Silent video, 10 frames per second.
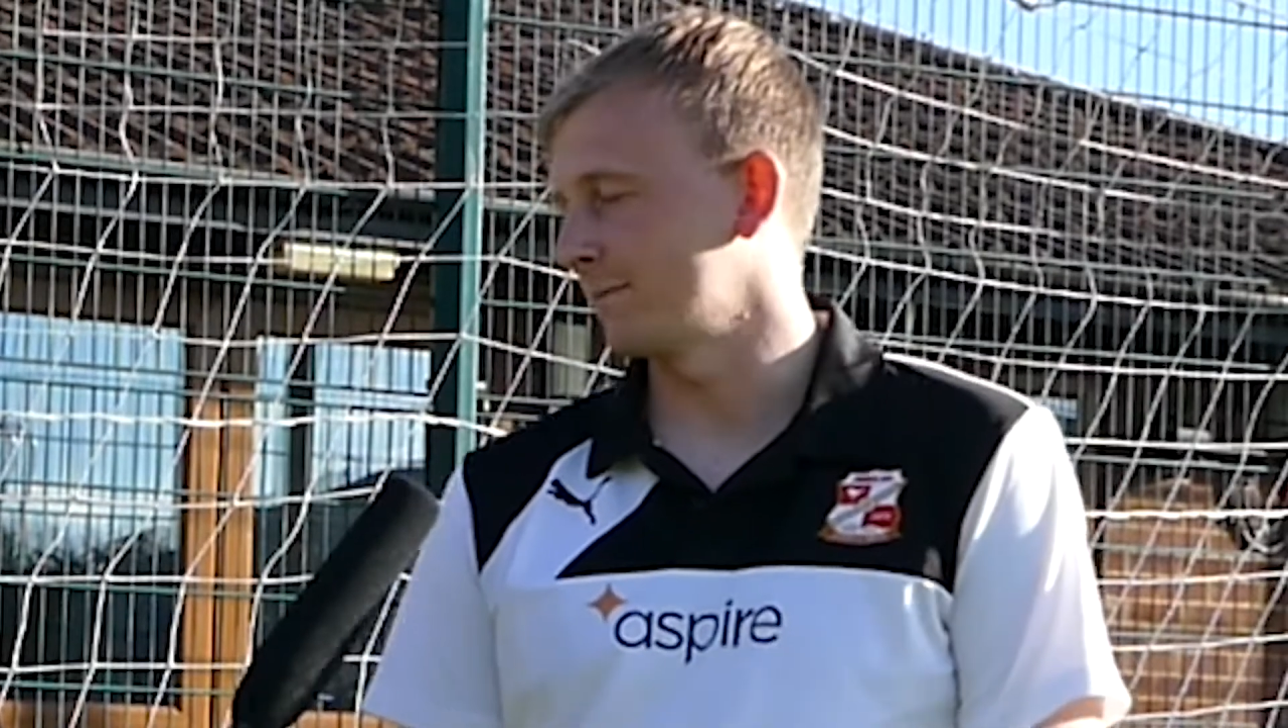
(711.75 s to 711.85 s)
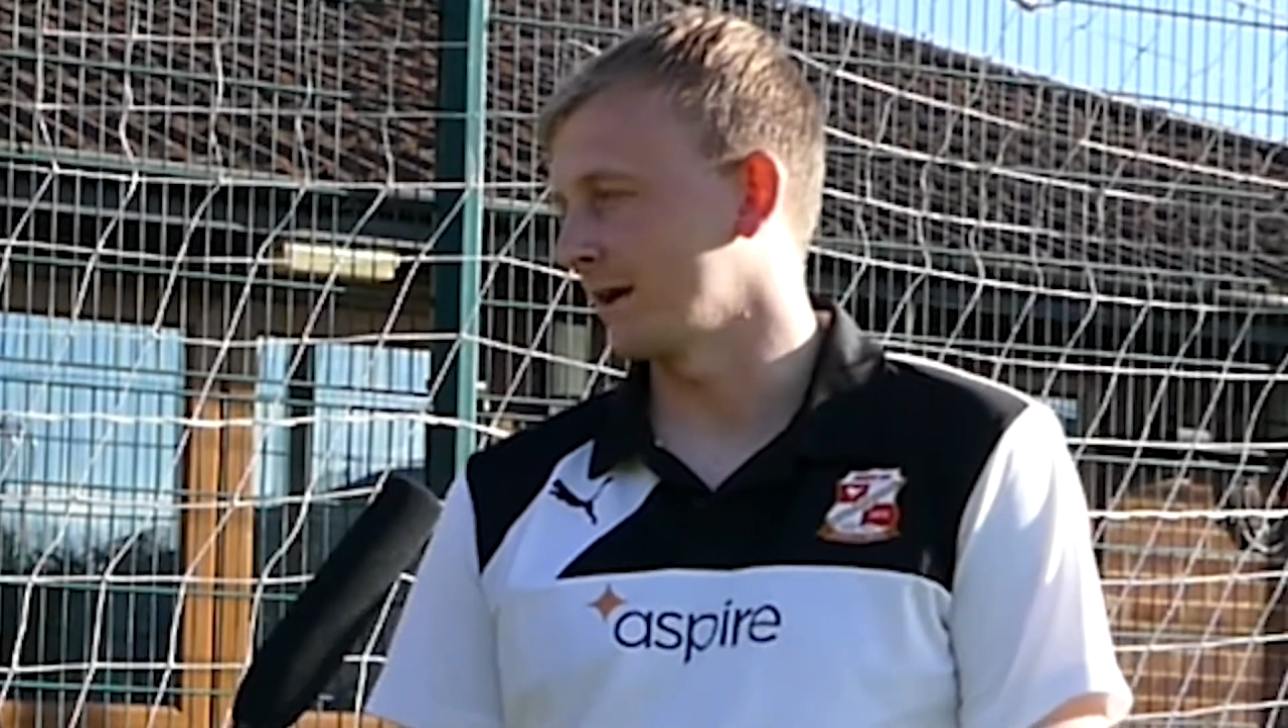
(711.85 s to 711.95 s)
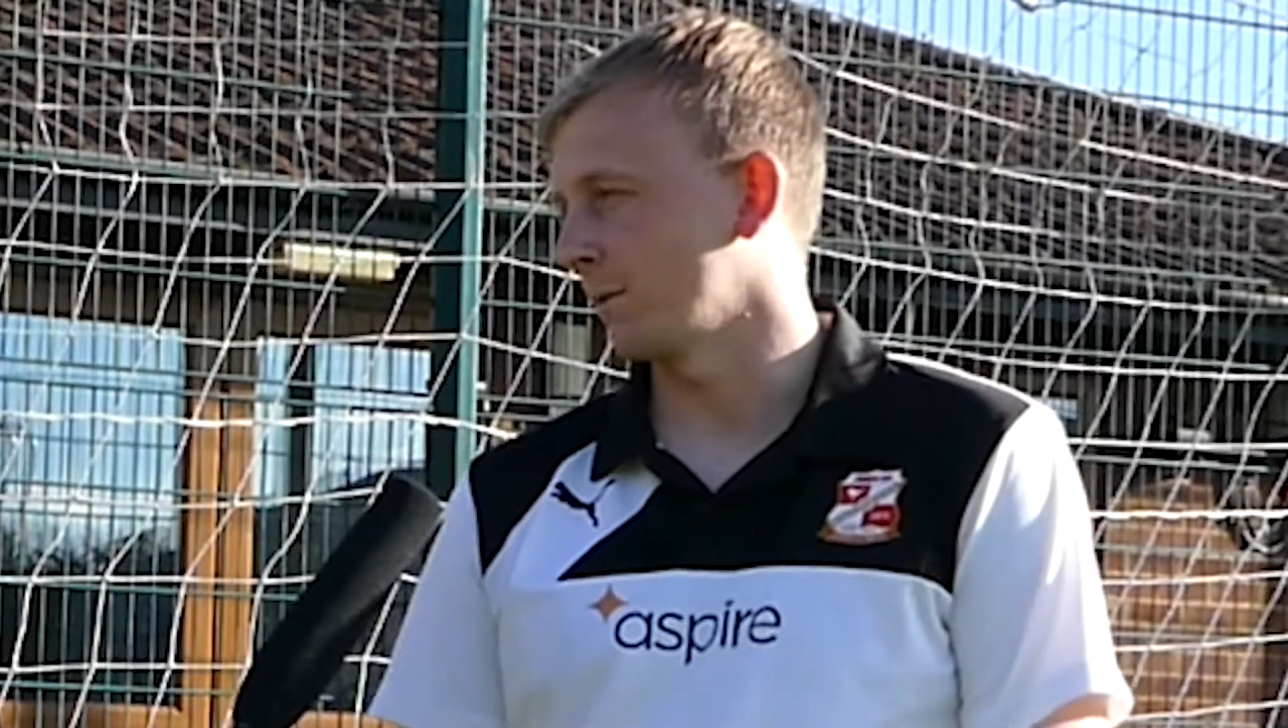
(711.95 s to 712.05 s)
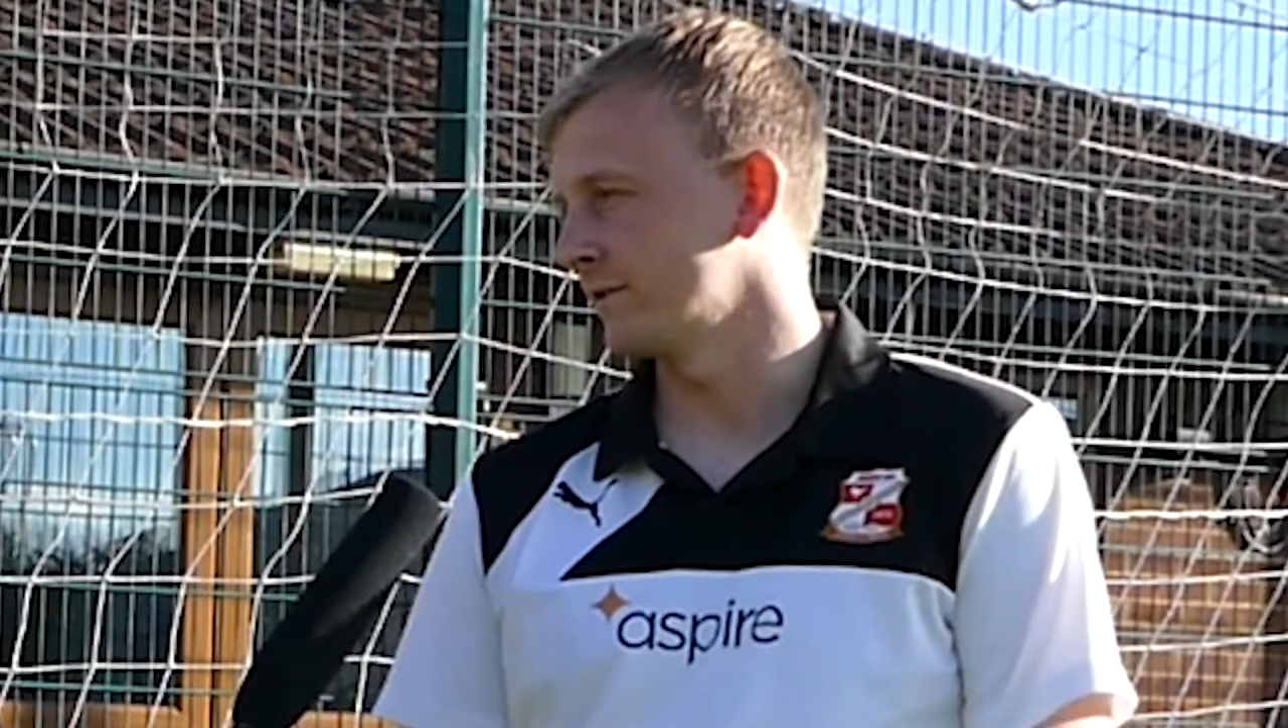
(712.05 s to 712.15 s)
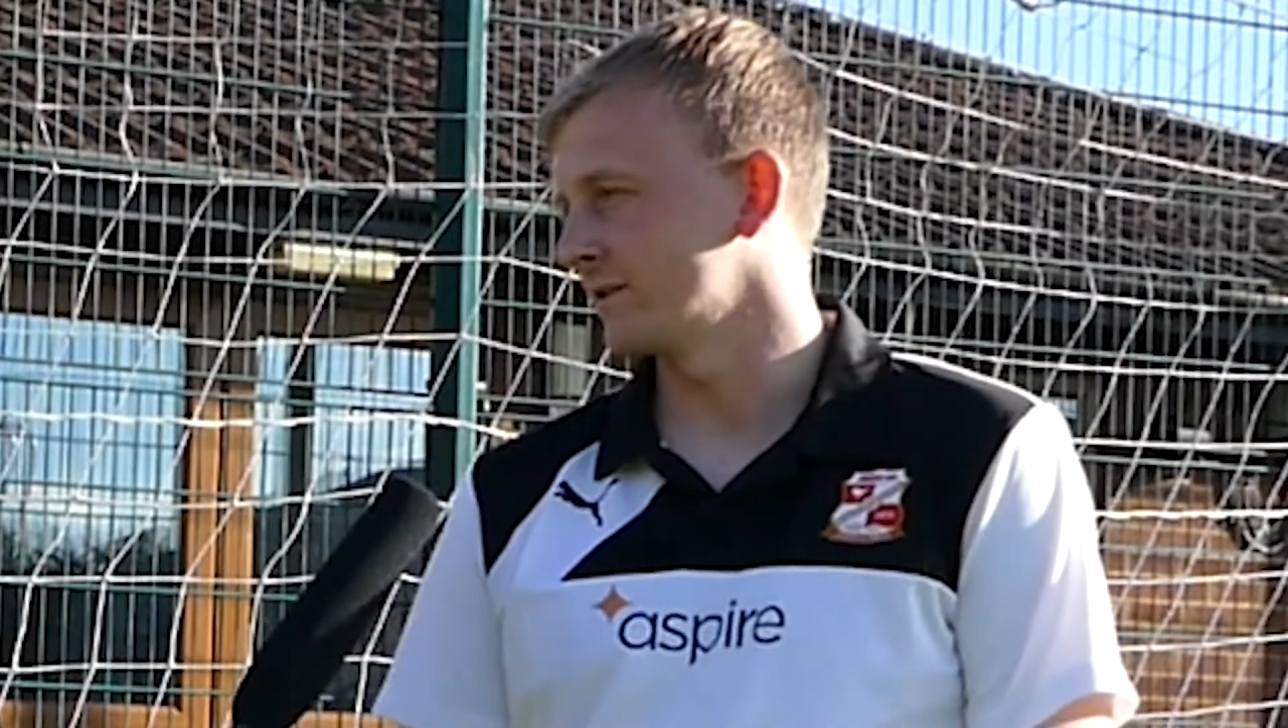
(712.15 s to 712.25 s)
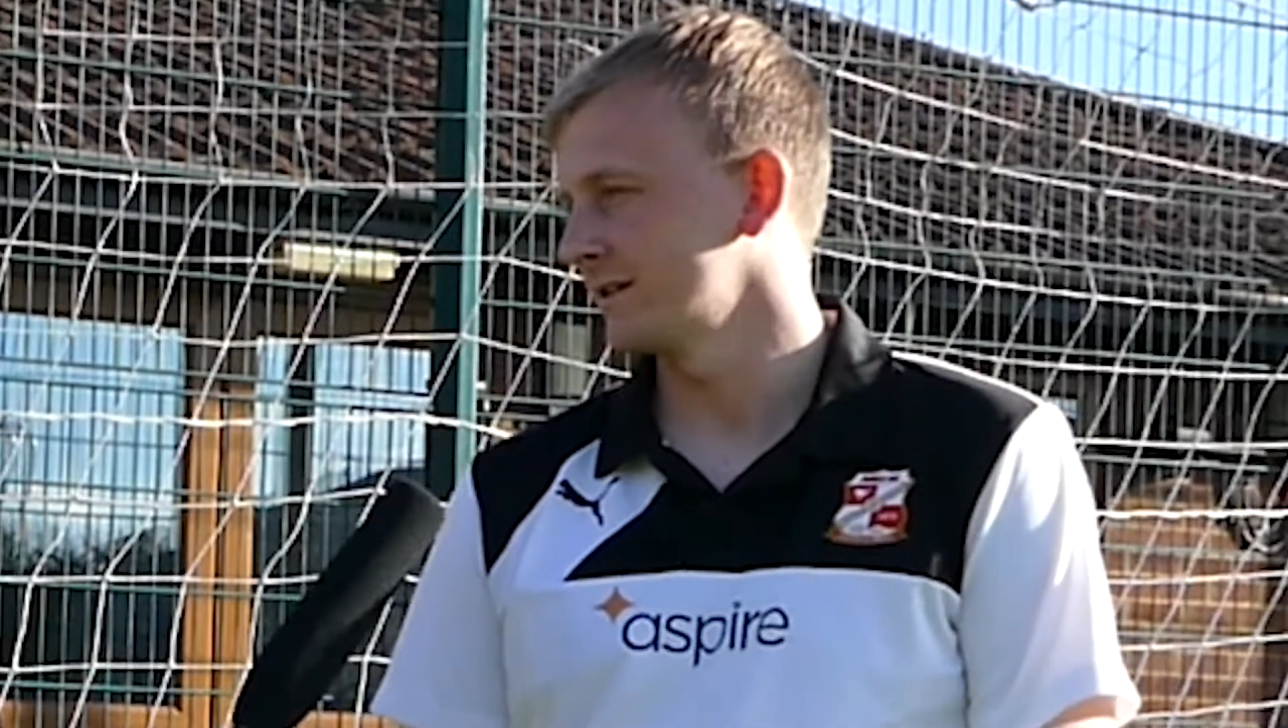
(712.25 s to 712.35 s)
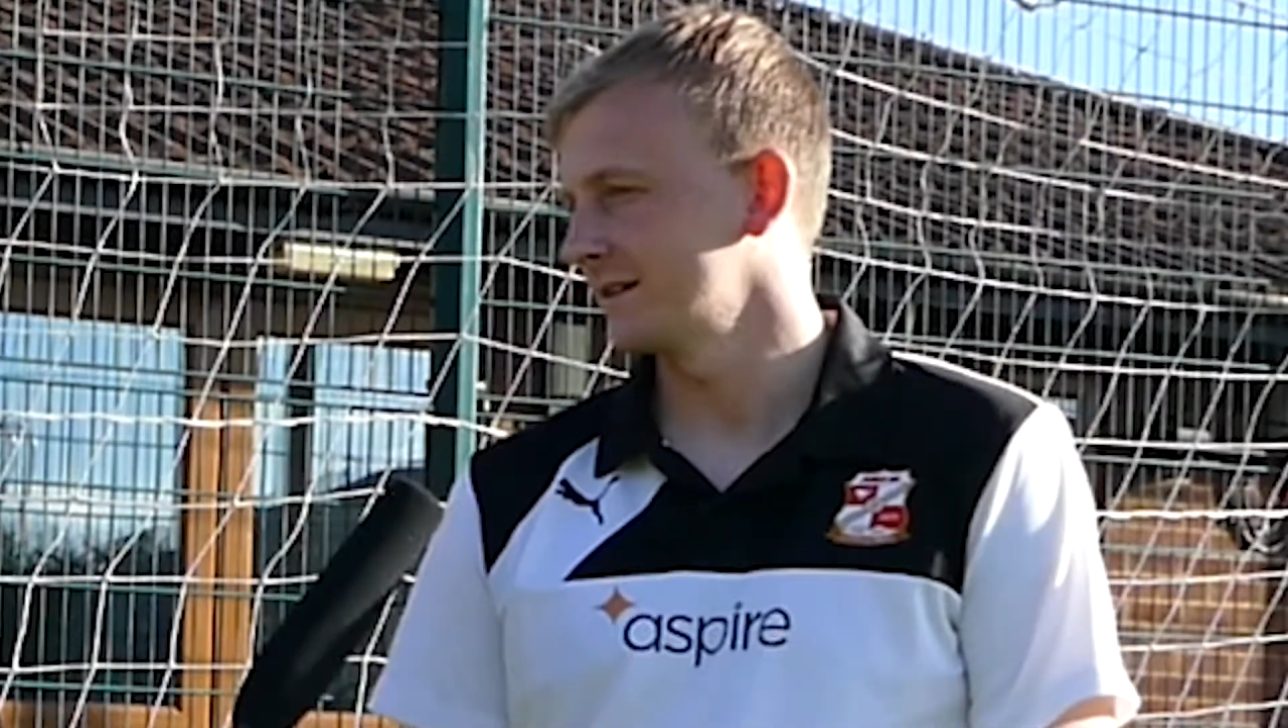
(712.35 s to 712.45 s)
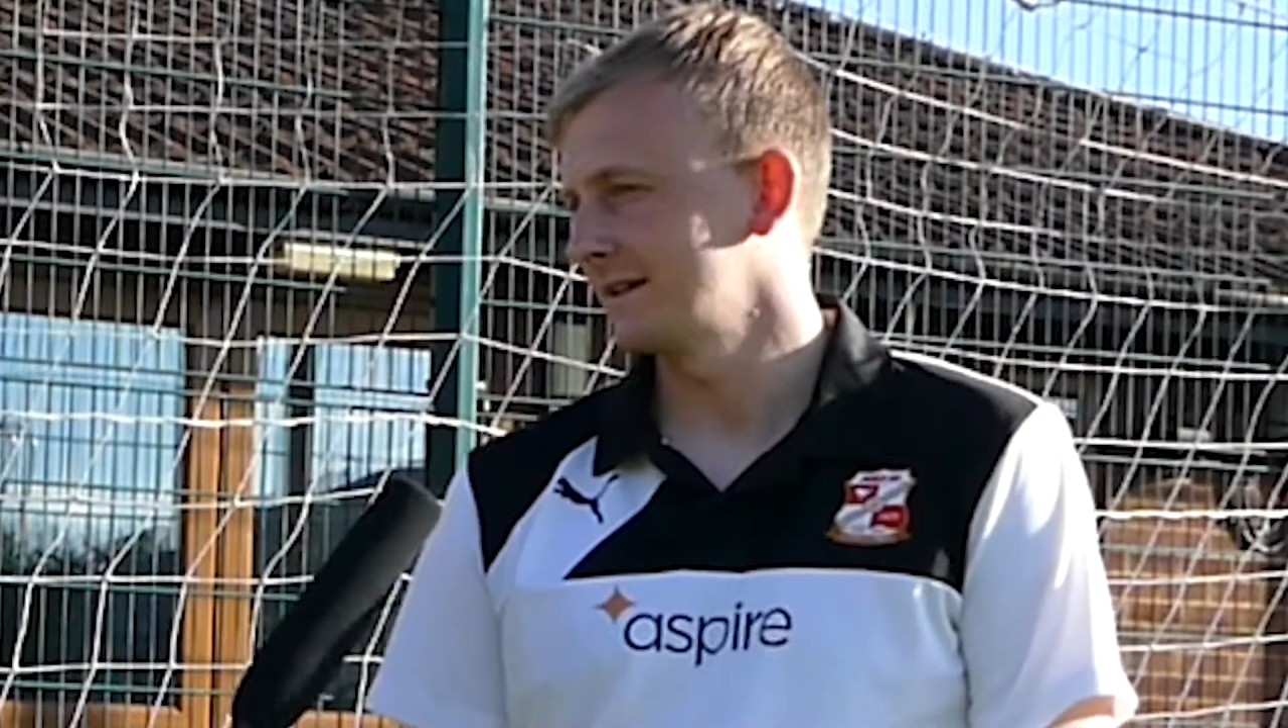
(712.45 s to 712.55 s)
the big ones.